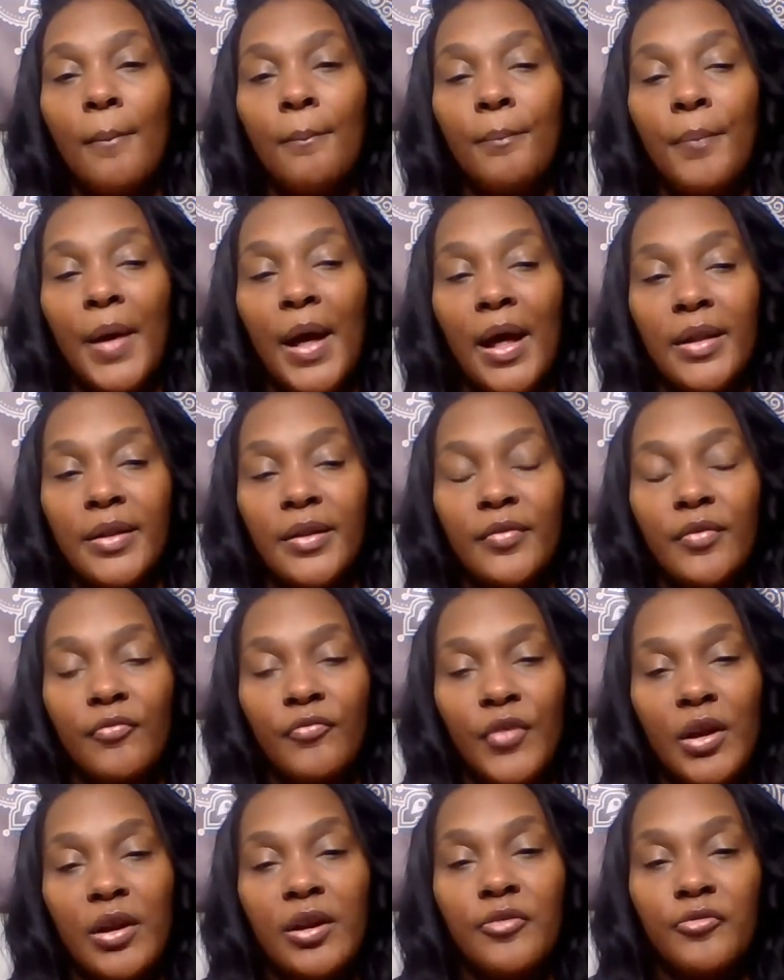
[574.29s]
But the
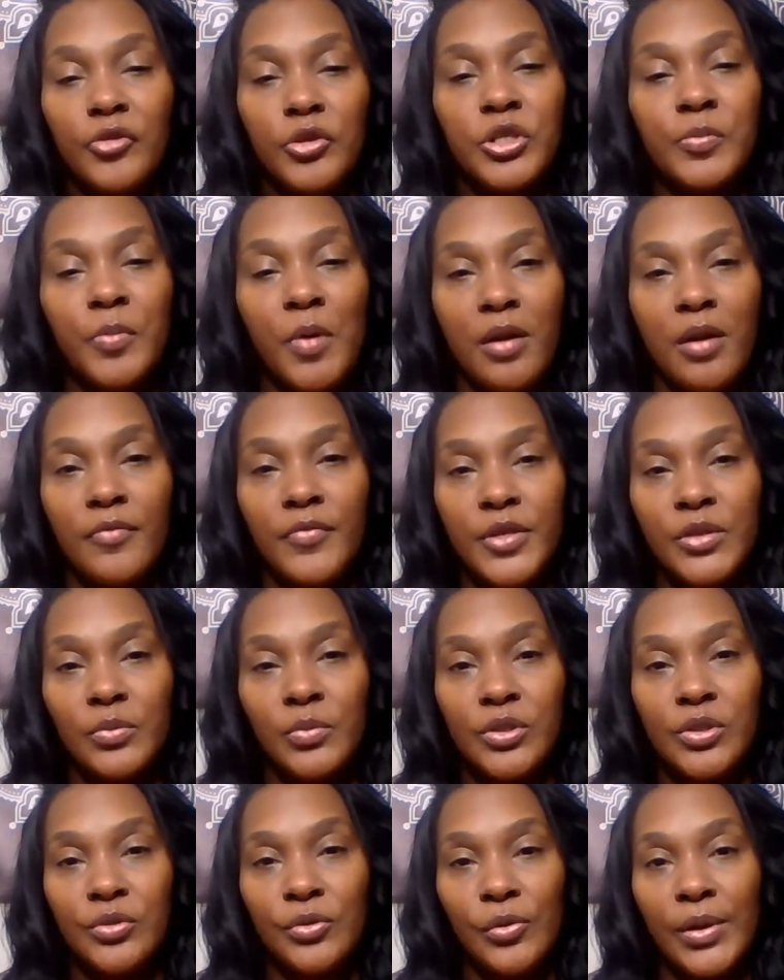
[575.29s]
very first part of this
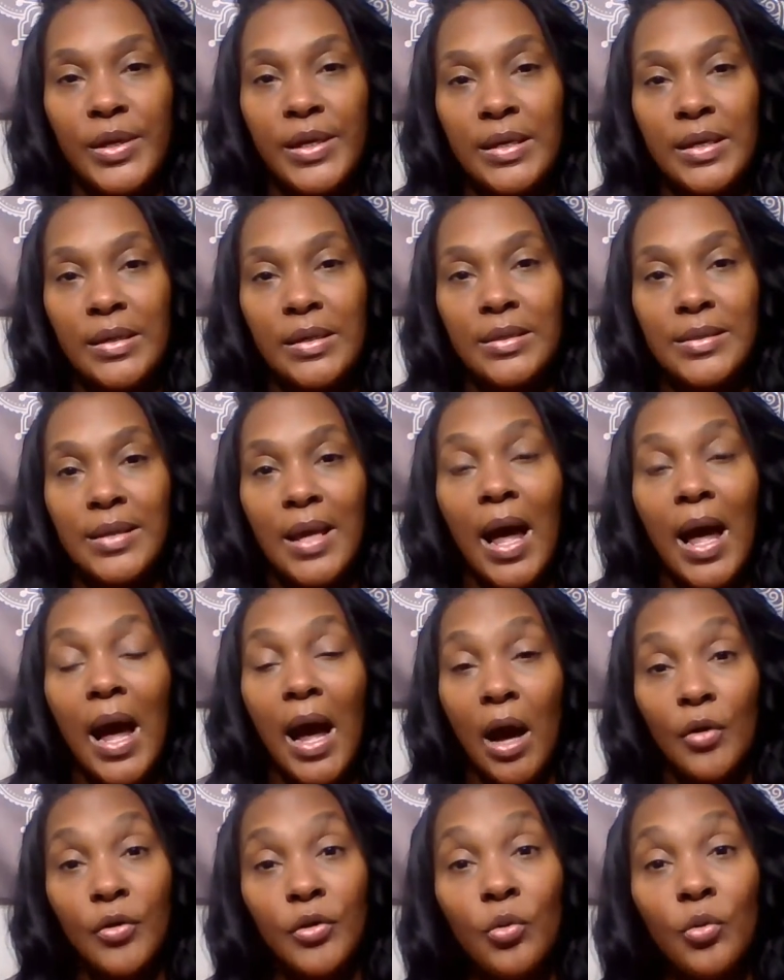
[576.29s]
ritual is
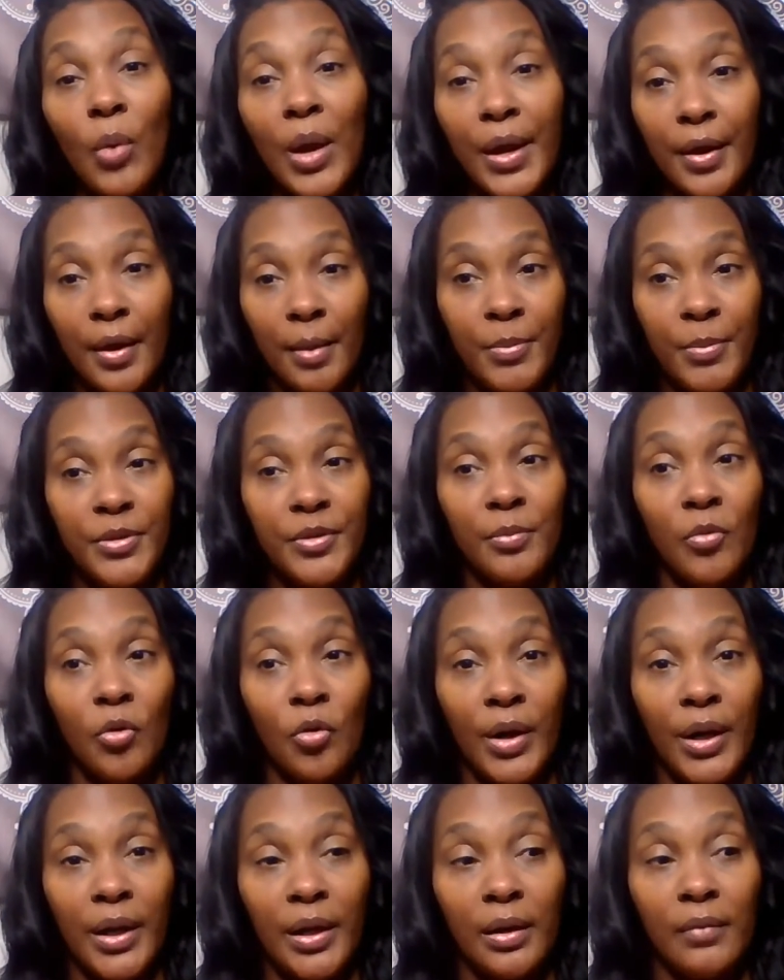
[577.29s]
how you wake up in the
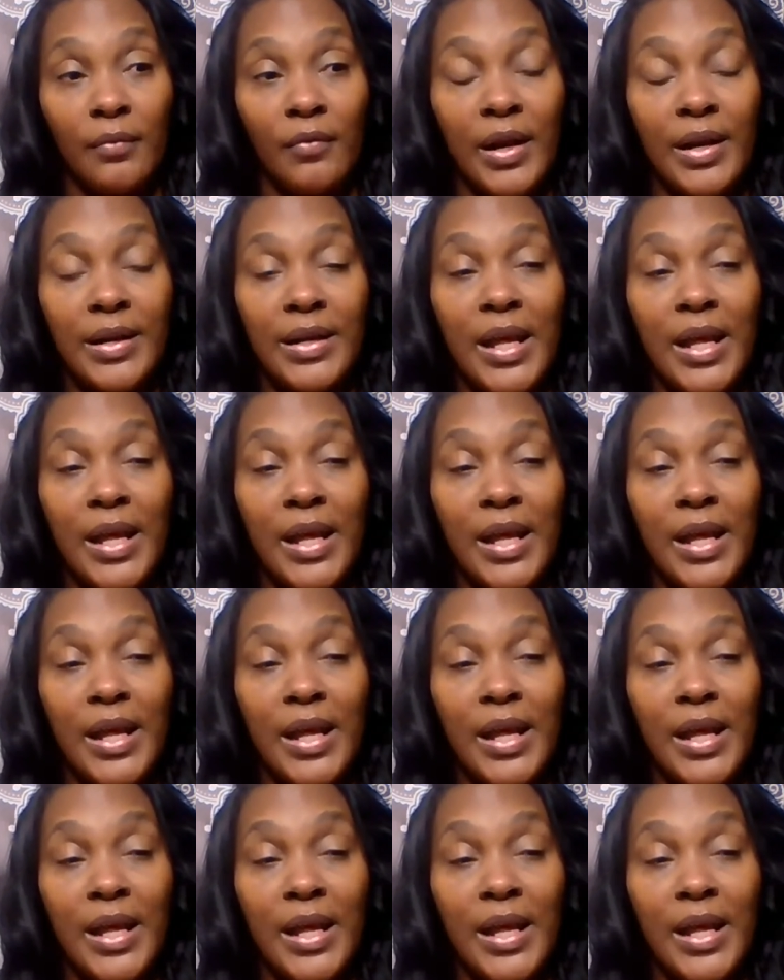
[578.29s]
morning, right?